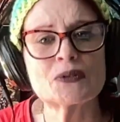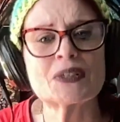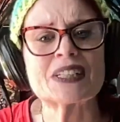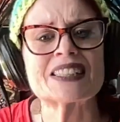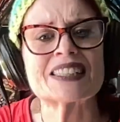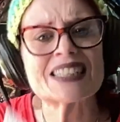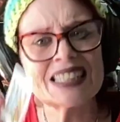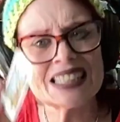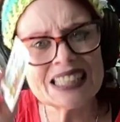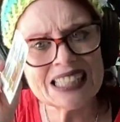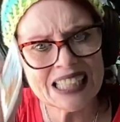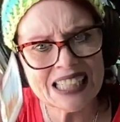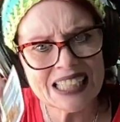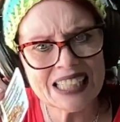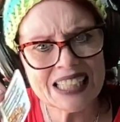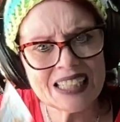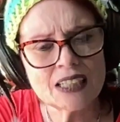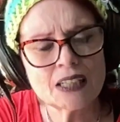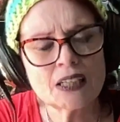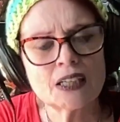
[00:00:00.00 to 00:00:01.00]
You can
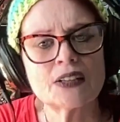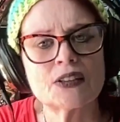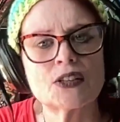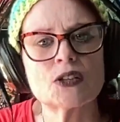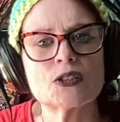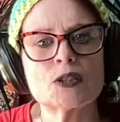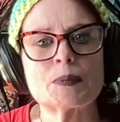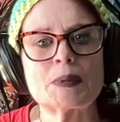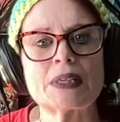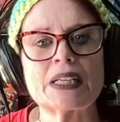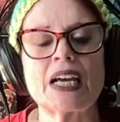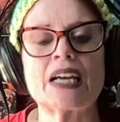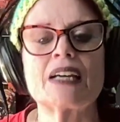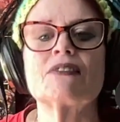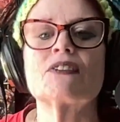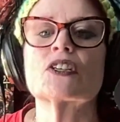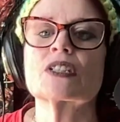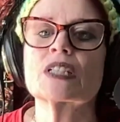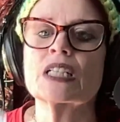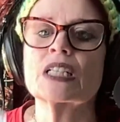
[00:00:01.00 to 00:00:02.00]
see those
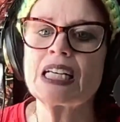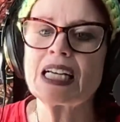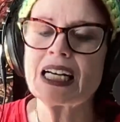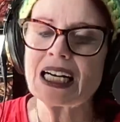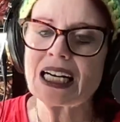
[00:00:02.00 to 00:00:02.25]
behaviors.